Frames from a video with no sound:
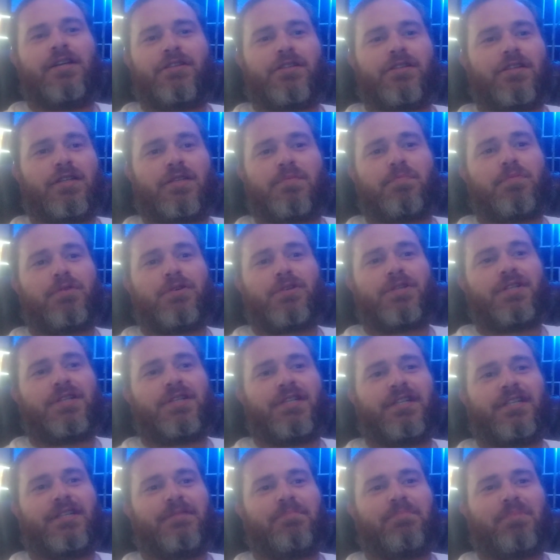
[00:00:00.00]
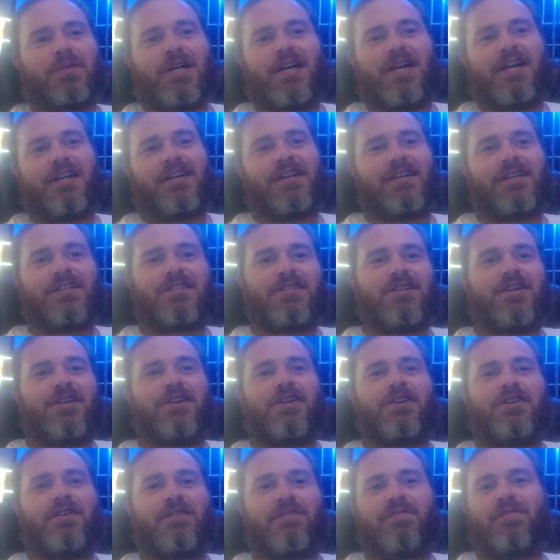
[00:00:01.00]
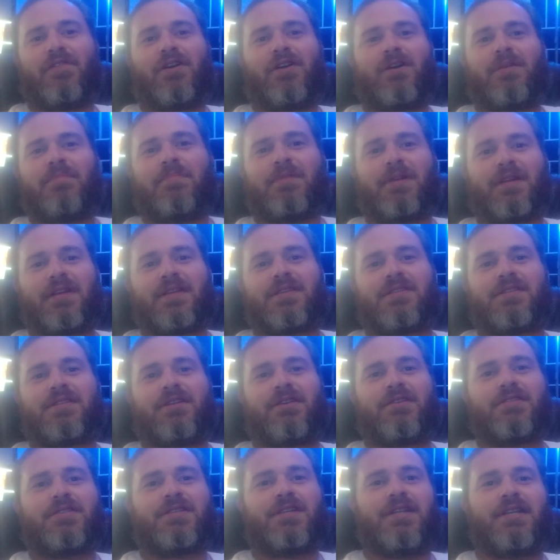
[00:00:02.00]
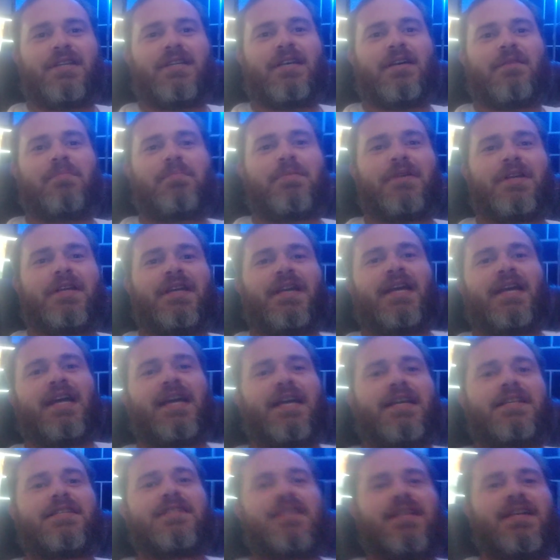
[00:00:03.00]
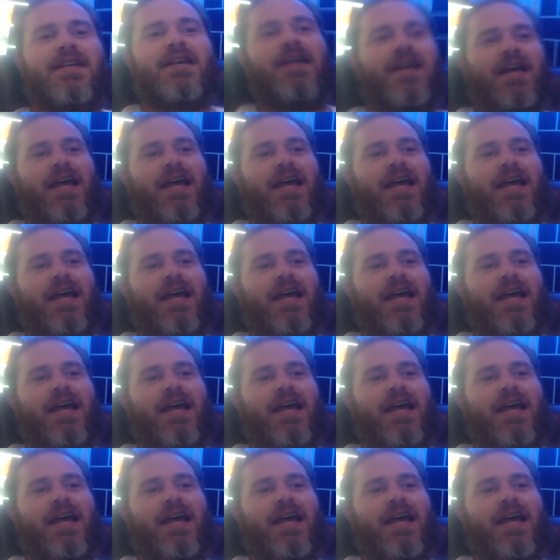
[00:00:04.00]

just pushing products onto your farm because their seed company has